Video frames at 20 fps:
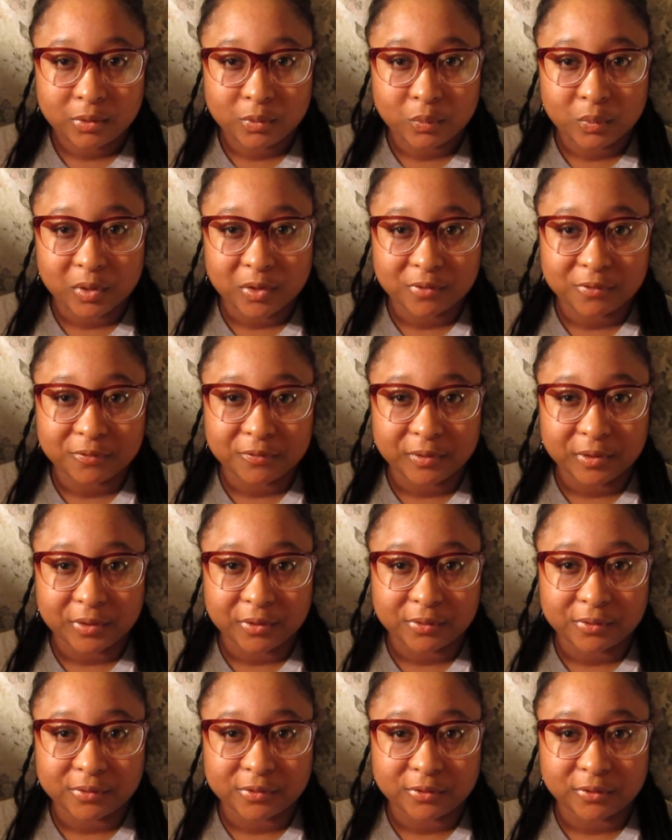
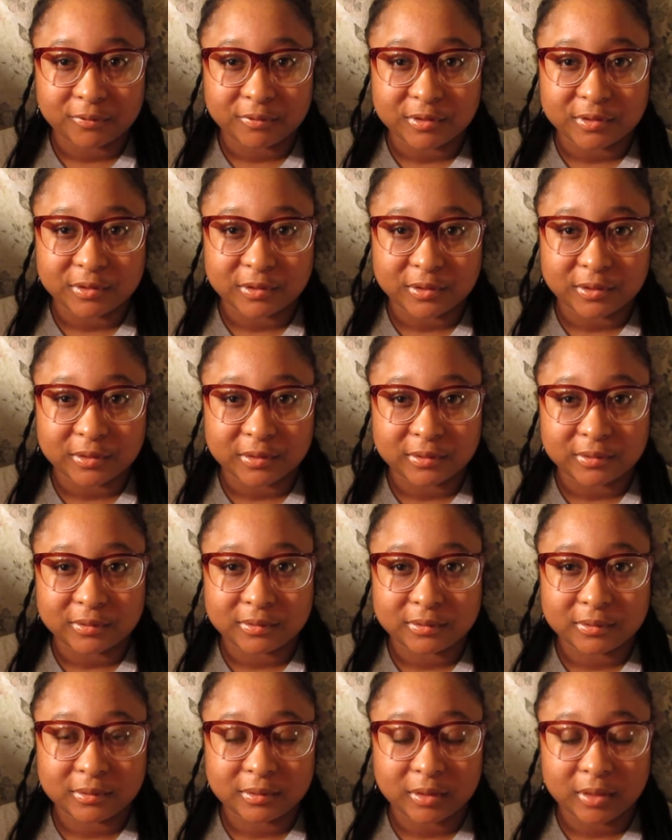welfare
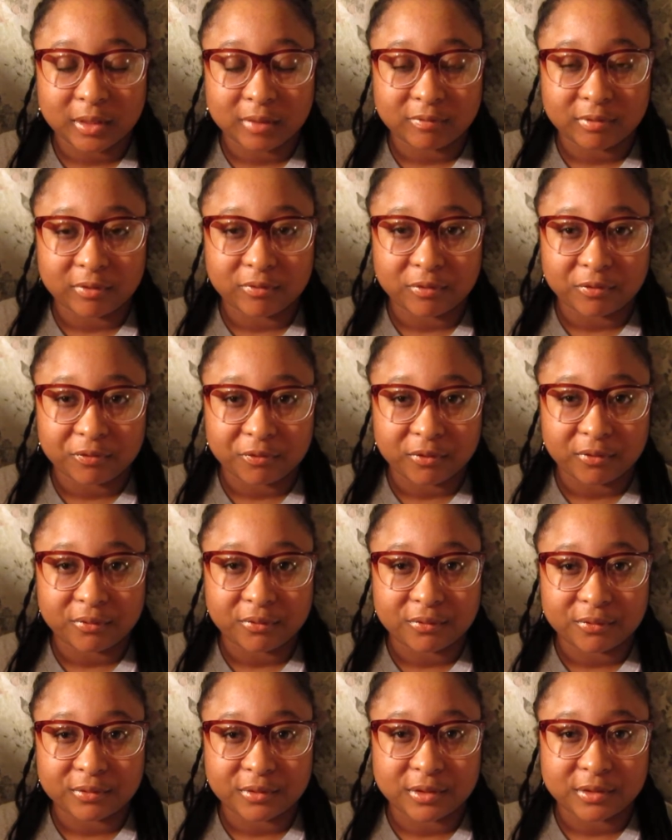services, giving
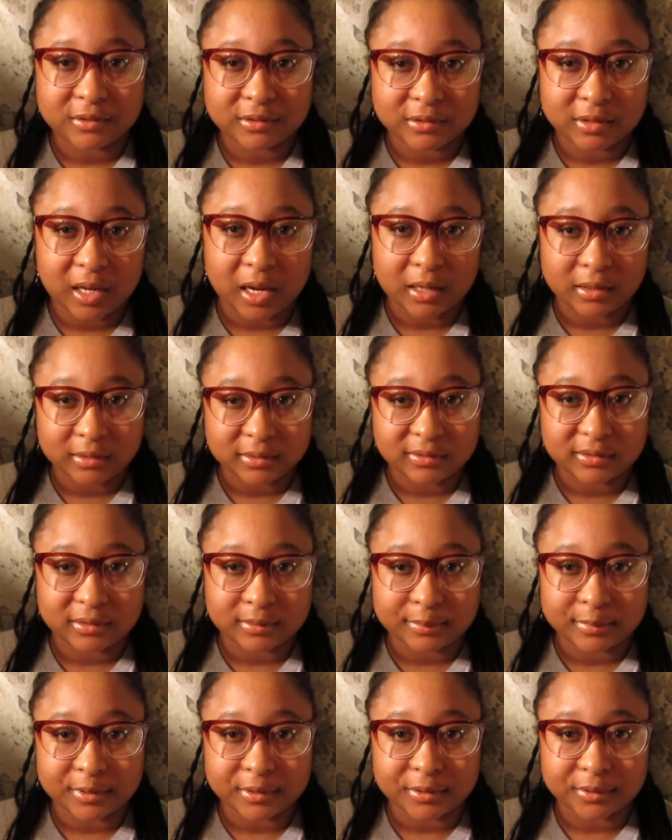referrals. It's kind of
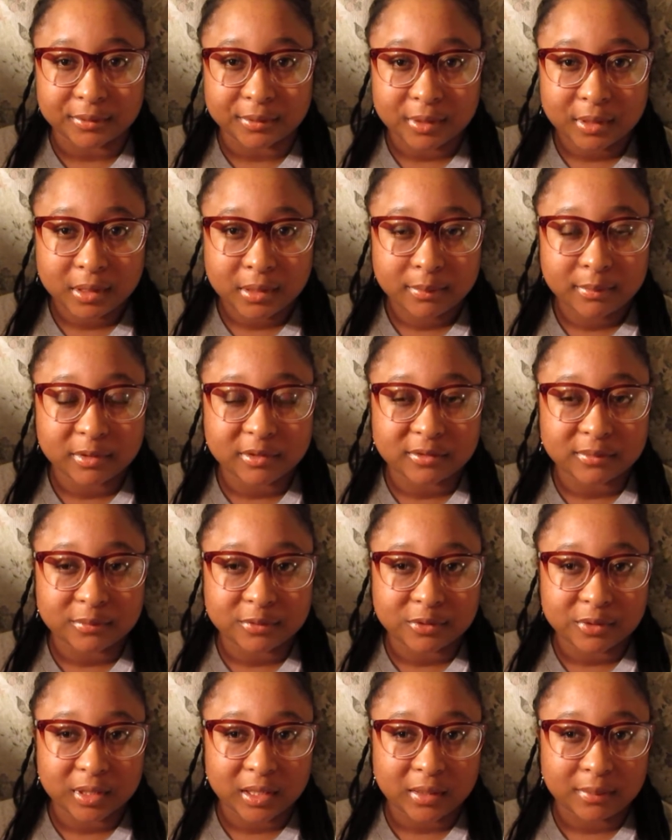similar, but it's
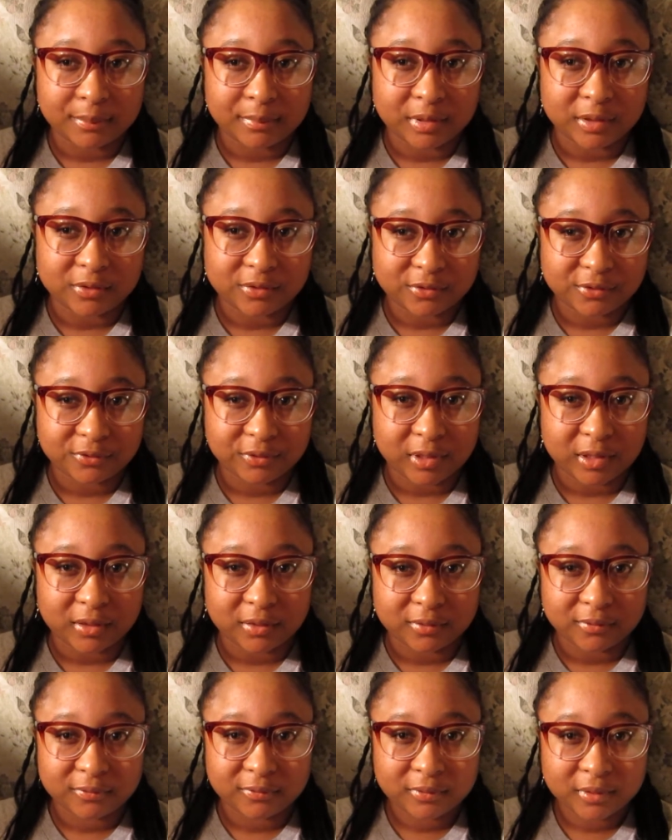more
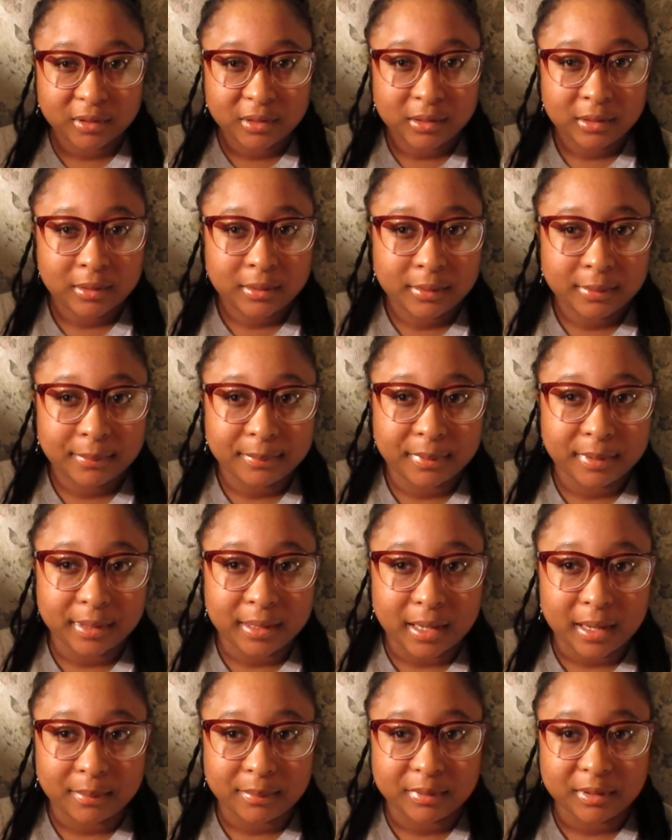administrative.
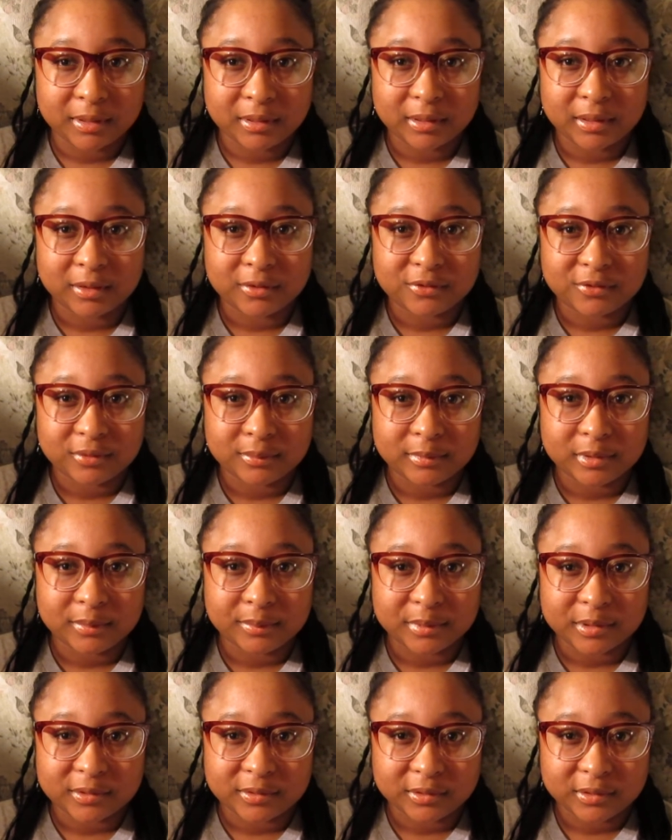But I've been extremely
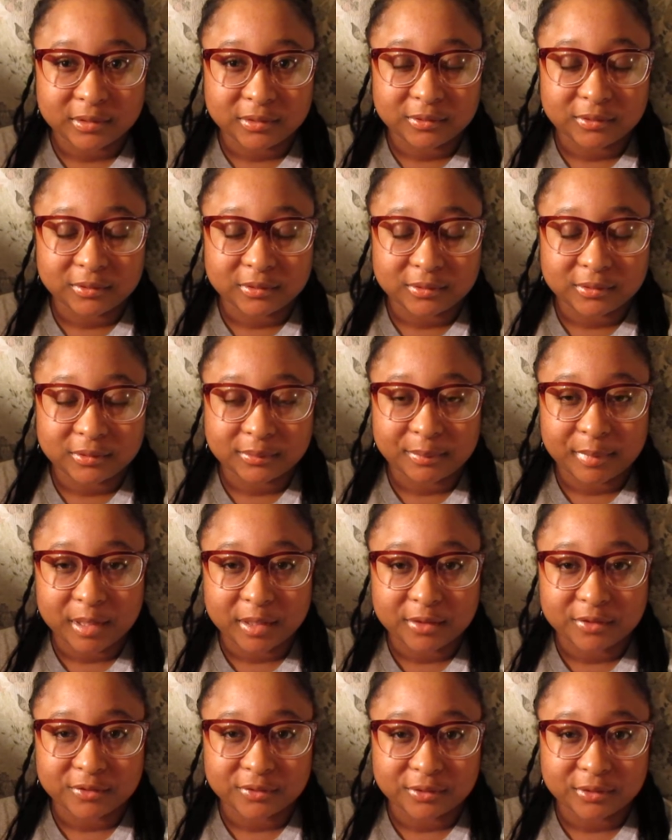busy just
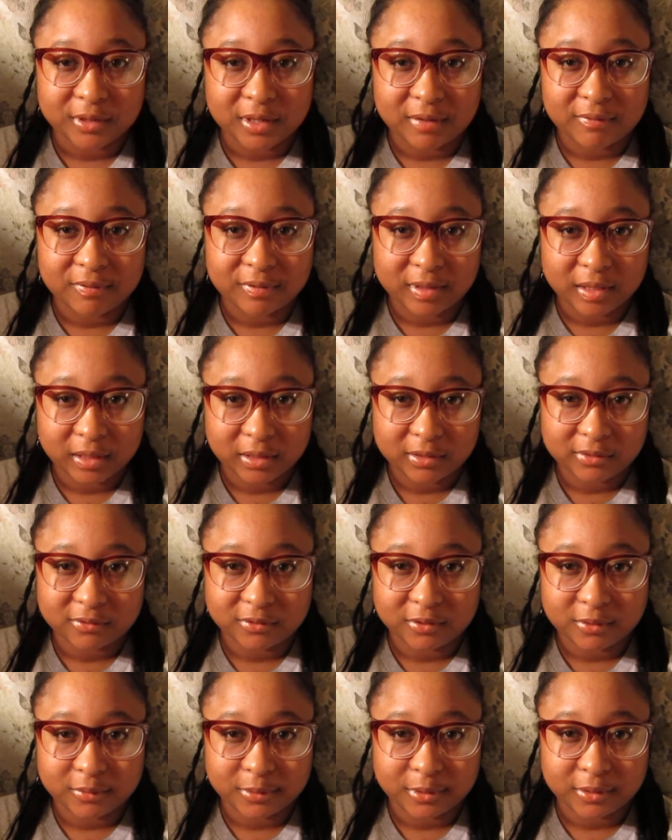managing everything that's
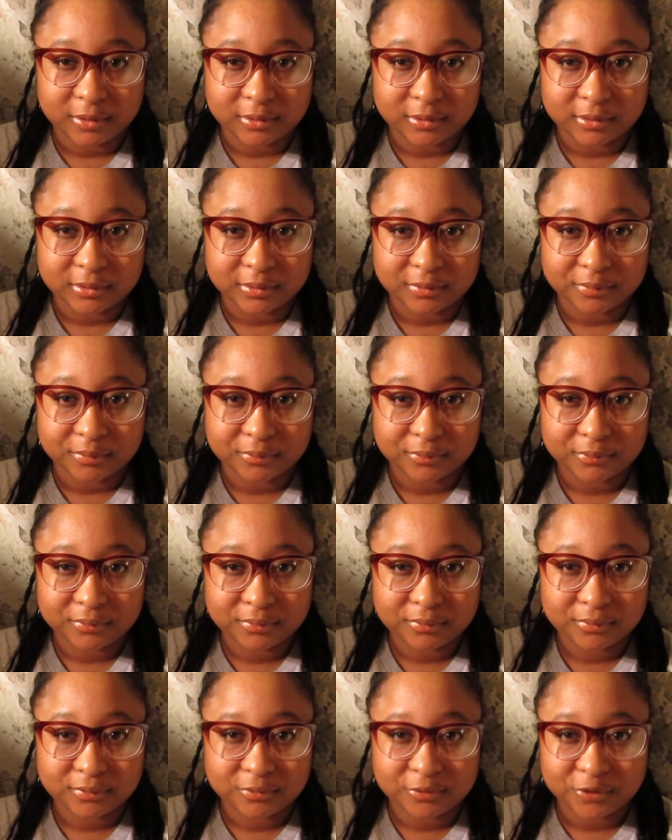going on.
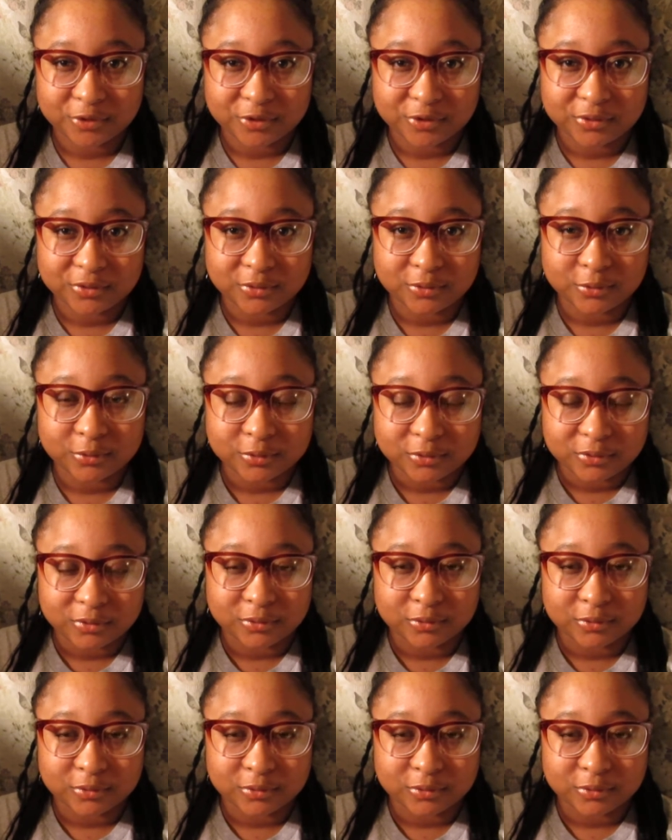Just school.